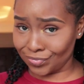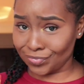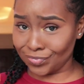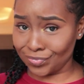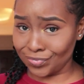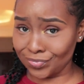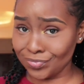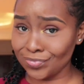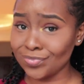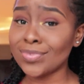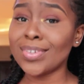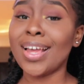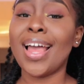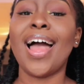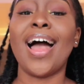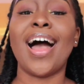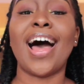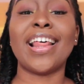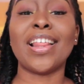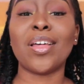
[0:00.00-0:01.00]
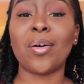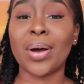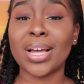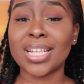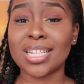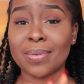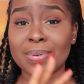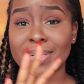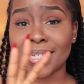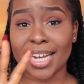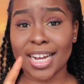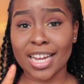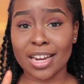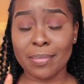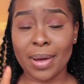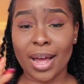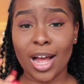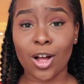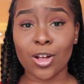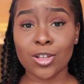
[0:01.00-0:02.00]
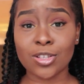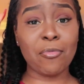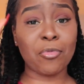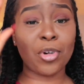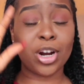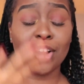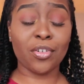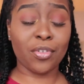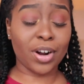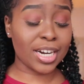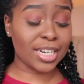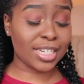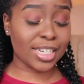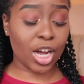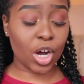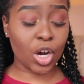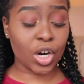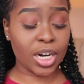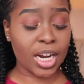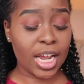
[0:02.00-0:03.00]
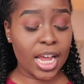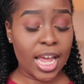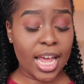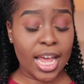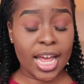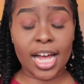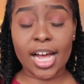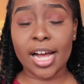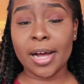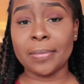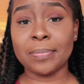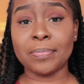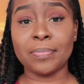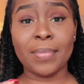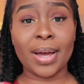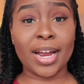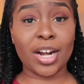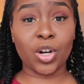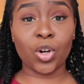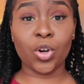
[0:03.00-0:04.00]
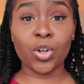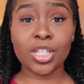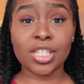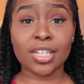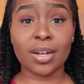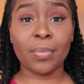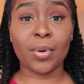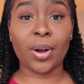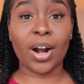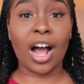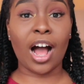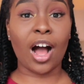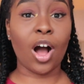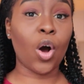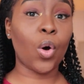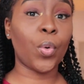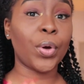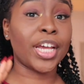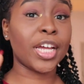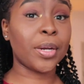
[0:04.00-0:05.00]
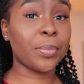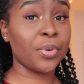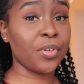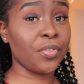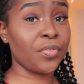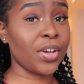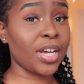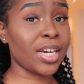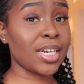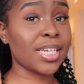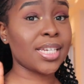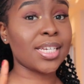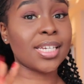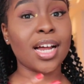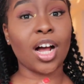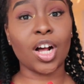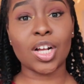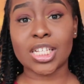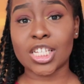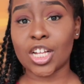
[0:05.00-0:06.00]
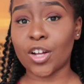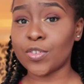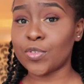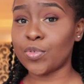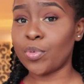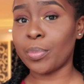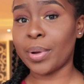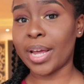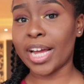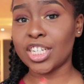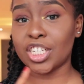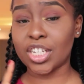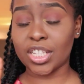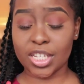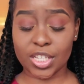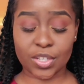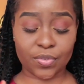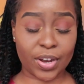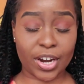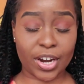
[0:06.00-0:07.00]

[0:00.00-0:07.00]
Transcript: hmm? Otherwise I'm stuck in my house. I'm gonna run down um, my notes about how we can prevent ourselves from catching this